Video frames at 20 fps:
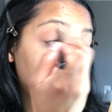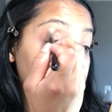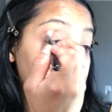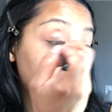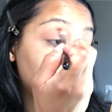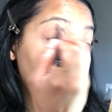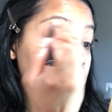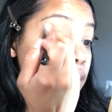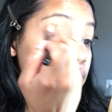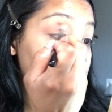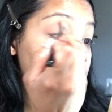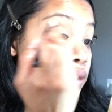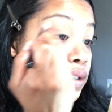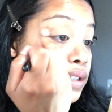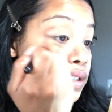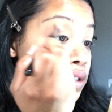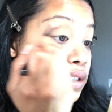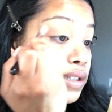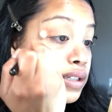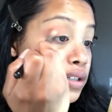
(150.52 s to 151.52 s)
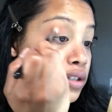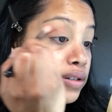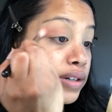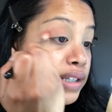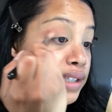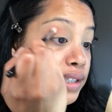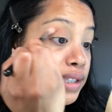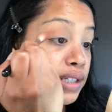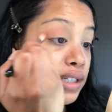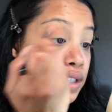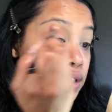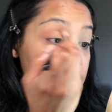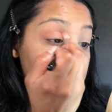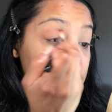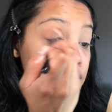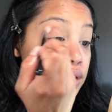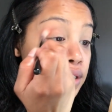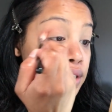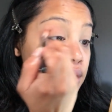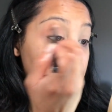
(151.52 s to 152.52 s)
And now this is just a transition
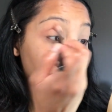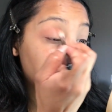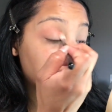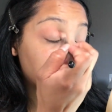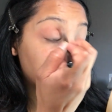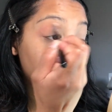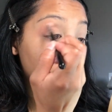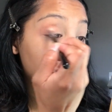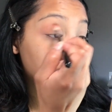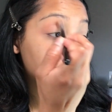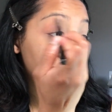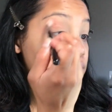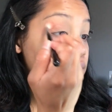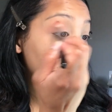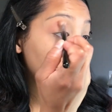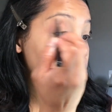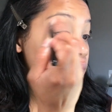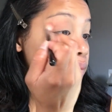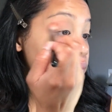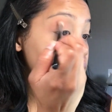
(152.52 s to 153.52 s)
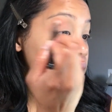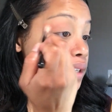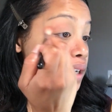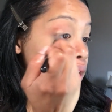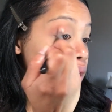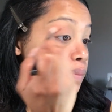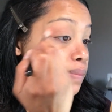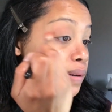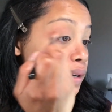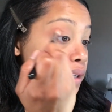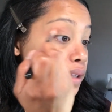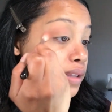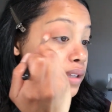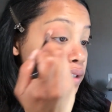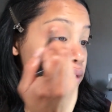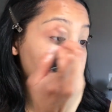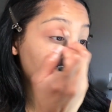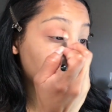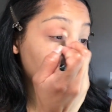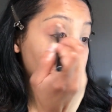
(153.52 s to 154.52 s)
shade, so I'm just kind of putting this
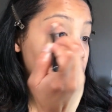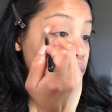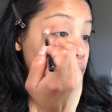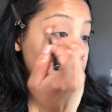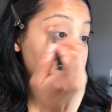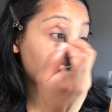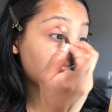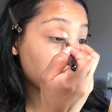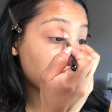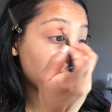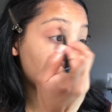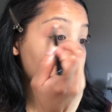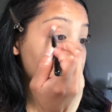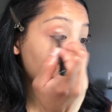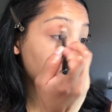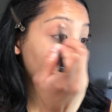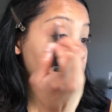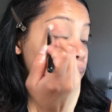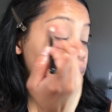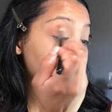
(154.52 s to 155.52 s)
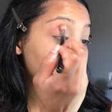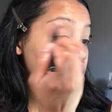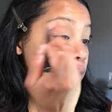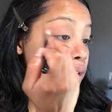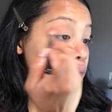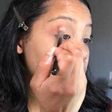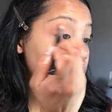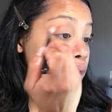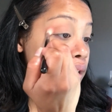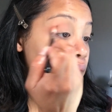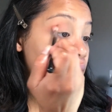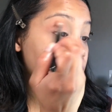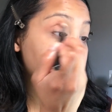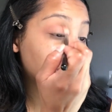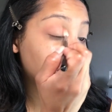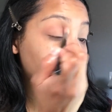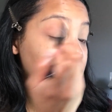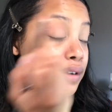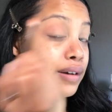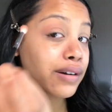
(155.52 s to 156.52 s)
all over the brow, kind of
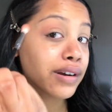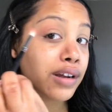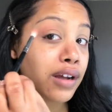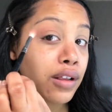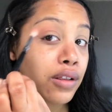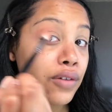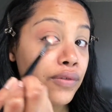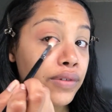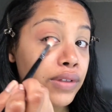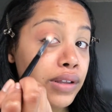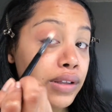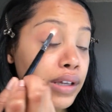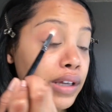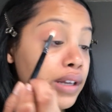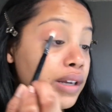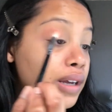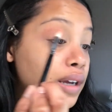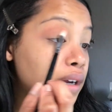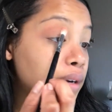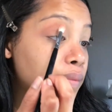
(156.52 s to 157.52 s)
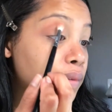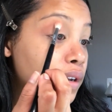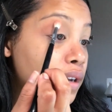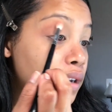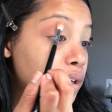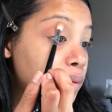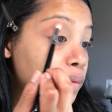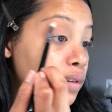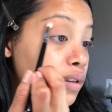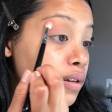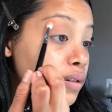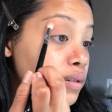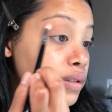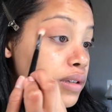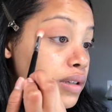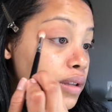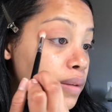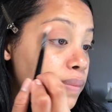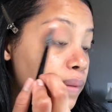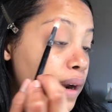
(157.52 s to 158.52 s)
all over the lid, bringing it up close to
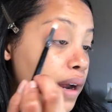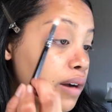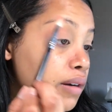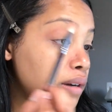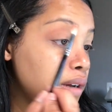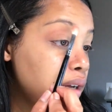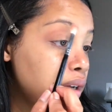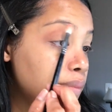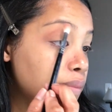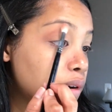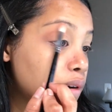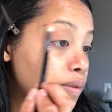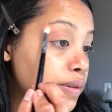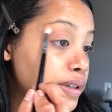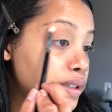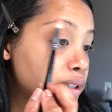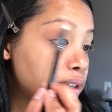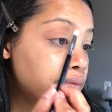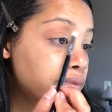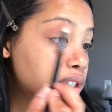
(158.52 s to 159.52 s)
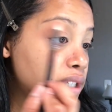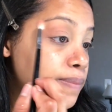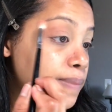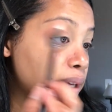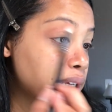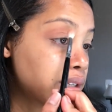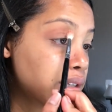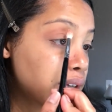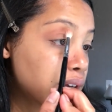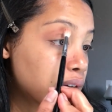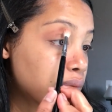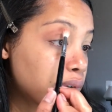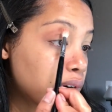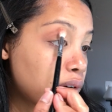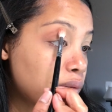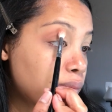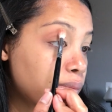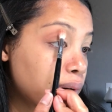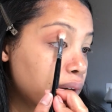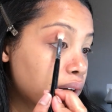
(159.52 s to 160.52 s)
the brow, but always leave a space here. We
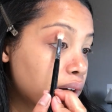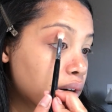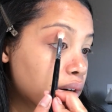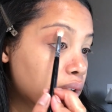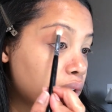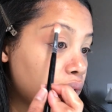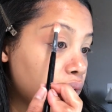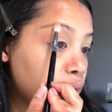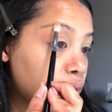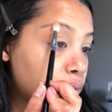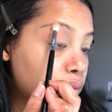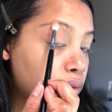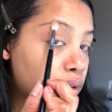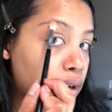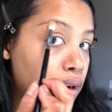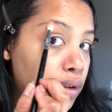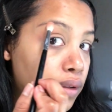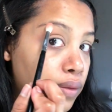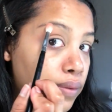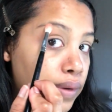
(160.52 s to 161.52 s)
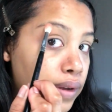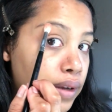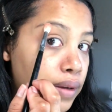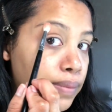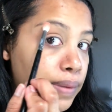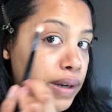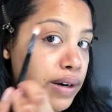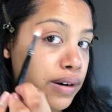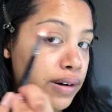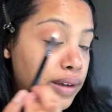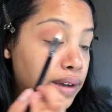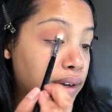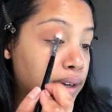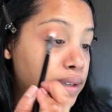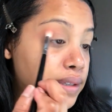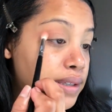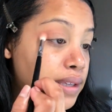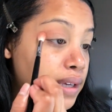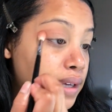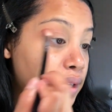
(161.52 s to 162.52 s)
don't bring our color all the way up here, you
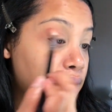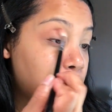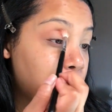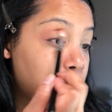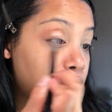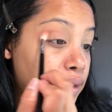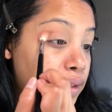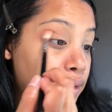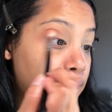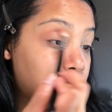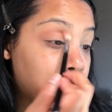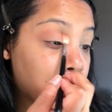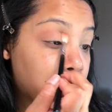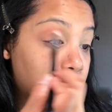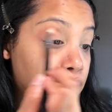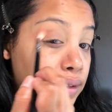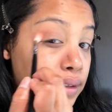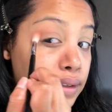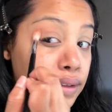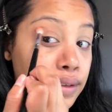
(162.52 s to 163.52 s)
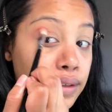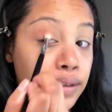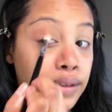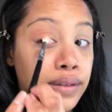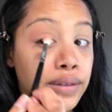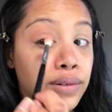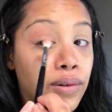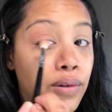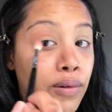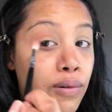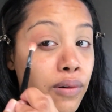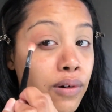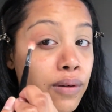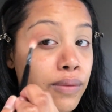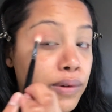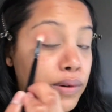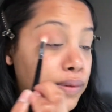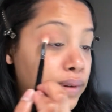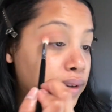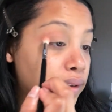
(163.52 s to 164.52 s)
guys. That looks
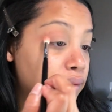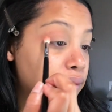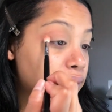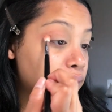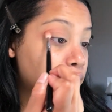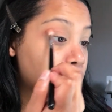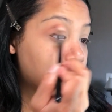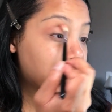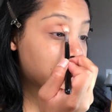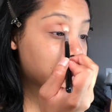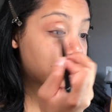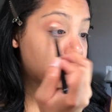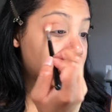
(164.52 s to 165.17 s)
horrible when you do that.